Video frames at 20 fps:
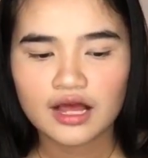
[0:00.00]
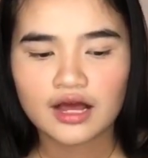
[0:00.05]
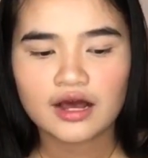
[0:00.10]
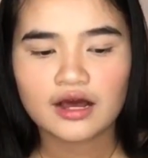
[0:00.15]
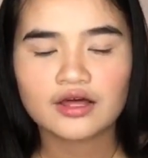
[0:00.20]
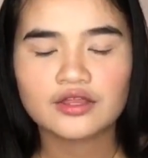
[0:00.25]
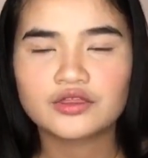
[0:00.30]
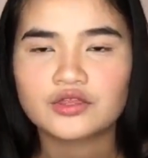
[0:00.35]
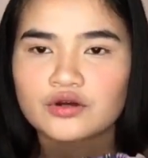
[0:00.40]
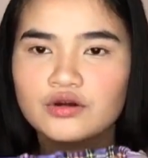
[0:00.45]

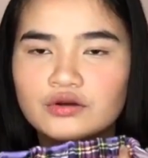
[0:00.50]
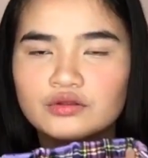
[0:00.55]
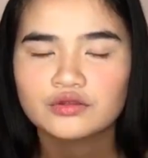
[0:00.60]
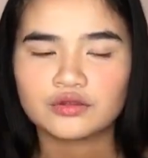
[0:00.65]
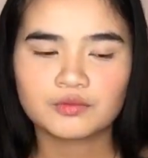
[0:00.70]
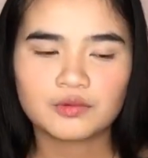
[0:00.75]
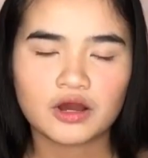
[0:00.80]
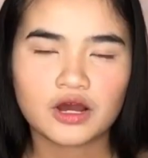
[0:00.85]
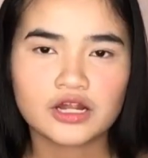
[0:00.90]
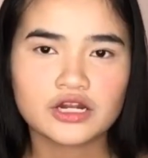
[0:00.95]
Although,
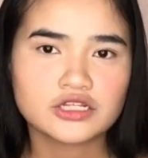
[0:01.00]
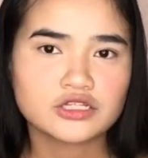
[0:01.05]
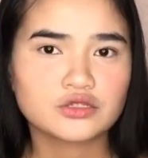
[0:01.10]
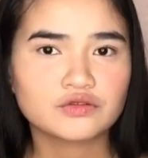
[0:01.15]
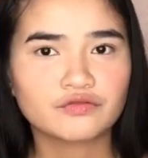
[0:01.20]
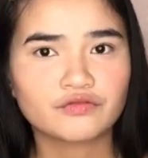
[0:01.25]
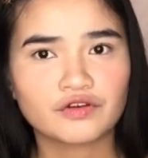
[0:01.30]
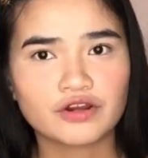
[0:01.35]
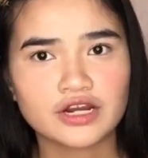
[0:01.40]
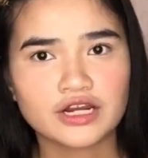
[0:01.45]
to be honest,
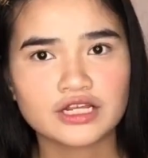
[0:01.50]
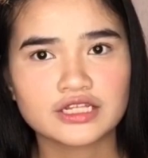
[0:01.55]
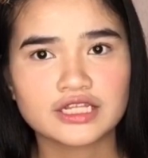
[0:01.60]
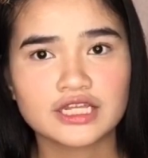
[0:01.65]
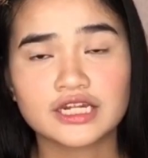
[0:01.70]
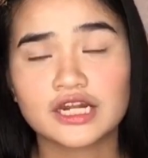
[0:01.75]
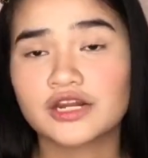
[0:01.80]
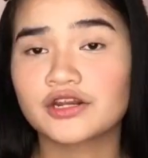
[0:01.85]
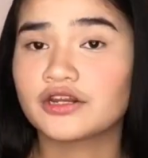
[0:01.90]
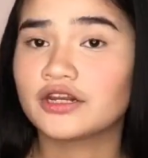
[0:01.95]
at
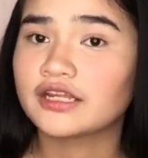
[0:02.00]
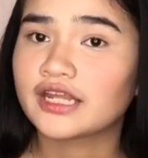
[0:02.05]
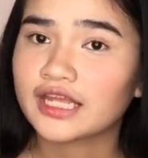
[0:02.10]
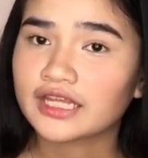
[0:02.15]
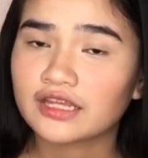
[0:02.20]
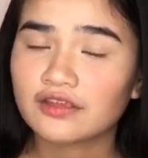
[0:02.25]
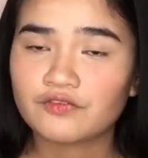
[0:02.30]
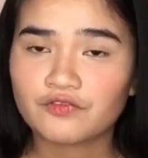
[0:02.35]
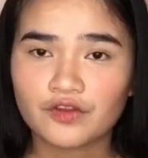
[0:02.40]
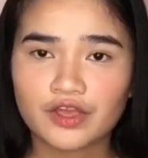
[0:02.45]
first I didn't really
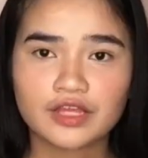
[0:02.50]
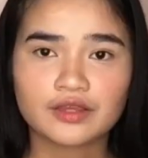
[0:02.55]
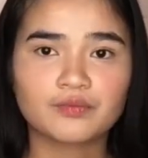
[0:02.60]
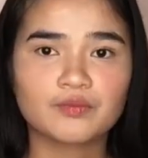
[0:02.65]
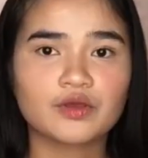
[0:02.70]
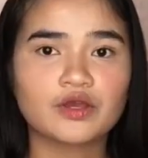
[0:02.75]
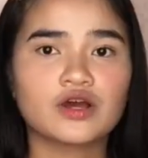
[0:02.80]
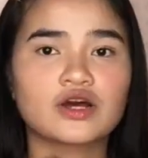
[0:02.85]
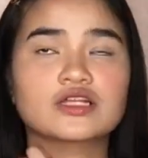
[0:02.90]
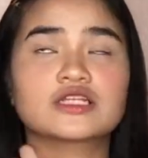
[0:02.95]
like the fit
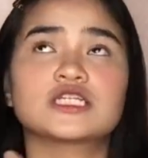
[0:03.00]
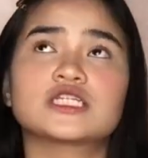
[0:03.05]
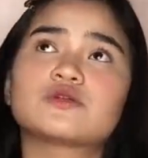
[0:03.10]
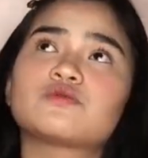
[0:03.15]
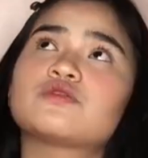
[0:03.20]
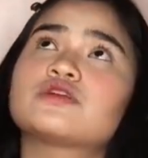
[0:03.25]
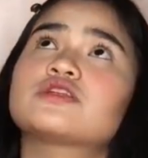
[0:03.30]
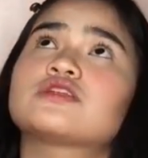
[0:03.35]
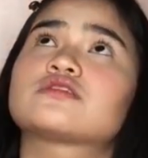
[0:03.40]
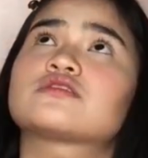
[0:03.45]
because it
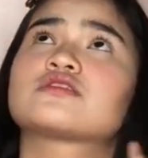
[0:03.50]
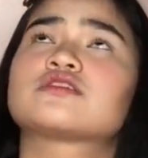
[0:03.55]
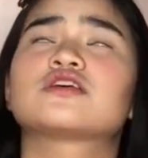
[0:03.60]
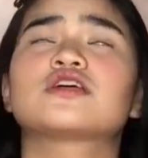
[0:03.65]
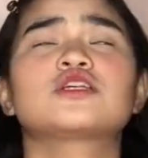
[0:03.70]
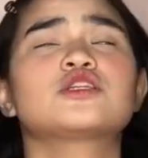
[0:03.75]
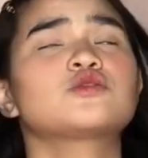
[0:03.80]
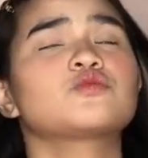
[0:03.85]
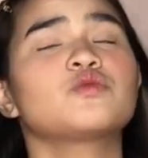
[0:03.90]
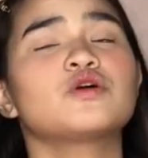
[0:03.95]
was
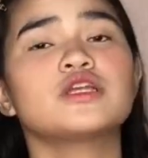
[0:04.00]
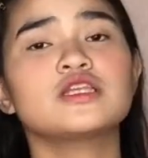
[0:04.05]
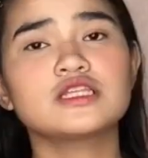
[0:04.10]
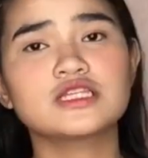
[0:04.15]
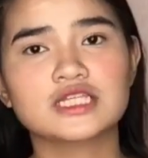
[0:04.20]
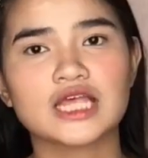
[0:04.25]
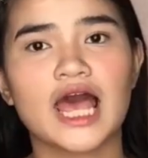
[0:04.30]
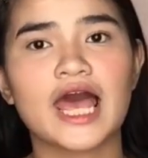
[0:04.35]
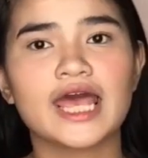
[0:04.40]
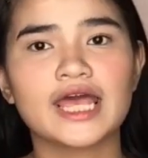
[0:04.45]
just
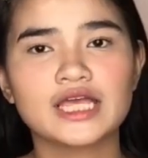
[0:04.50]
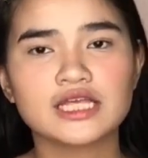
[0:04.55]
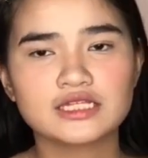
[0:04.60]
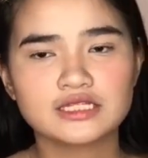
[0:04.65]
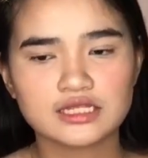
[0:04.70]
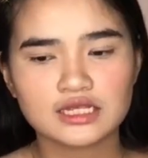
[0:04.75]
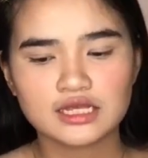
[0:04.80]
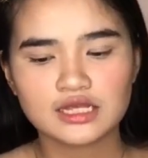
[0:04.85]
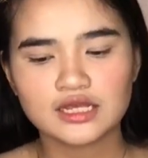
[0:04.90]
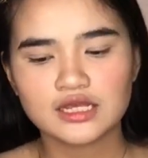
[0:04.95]
one size.